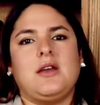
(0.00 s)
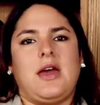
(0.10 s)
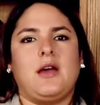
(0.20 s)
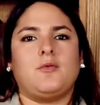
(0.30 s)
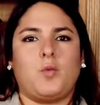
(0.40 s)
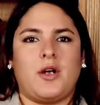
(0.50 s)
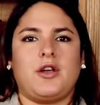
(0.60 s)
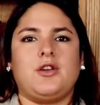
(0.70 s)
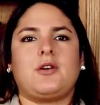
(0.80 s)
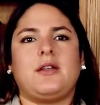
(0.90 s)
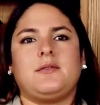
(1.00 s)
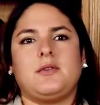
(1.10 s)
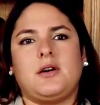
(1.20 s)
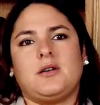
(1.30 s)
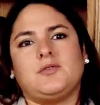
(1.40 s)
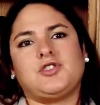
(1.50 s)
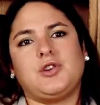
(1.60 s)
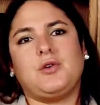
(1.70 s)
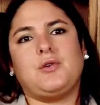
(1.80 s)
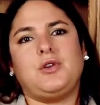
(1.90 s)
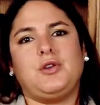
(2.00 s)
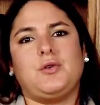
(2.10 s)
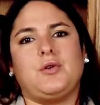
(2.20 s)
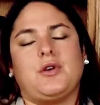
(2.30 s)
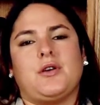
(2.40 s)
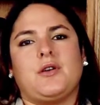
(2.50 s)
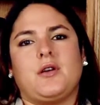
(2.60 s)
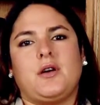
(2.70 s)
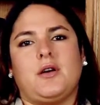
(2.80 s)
and where you can show your